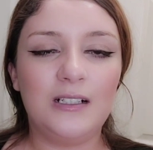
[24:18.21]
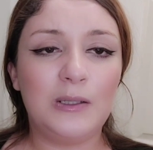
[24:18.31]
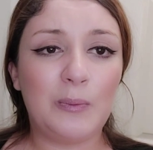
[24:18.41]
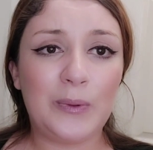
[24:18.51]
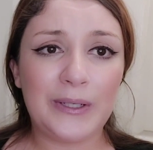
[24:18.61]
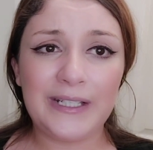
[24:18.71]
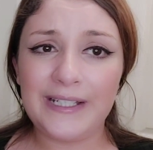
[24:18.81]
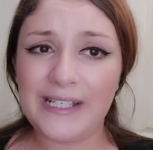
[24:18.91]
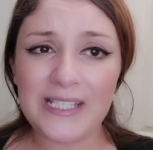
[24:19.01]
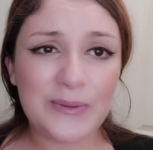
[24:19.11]
But it
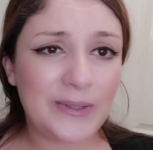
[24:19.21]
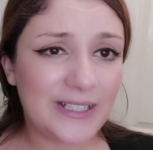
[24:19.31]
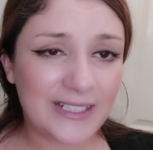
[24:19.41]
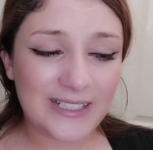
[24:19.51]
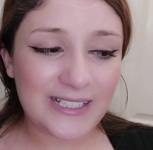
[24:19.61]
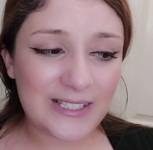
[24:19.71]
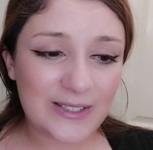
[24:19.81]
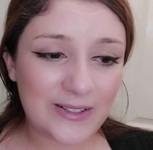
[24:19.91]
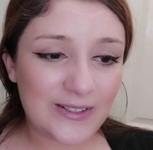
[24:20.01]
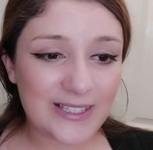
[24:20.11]
is what it is, you know,
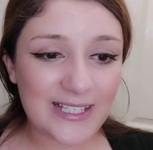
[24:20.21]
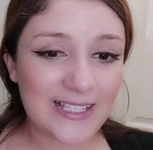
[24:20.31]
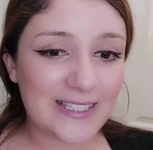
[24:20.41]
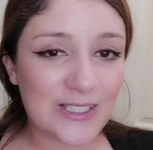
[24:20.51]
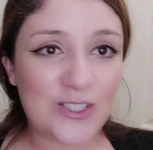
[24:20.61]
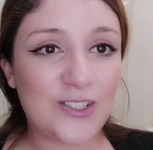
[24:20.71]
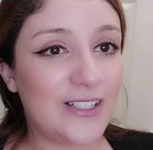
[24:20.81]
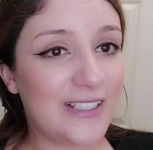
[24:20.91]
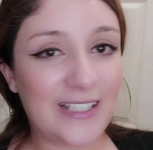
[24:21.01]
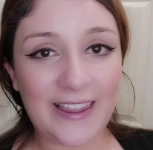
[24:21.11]
sis. You shouldn't have
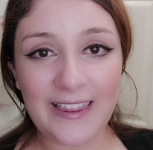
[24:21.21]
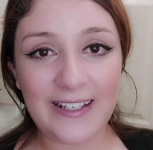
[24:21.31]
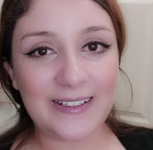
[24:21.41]
done that.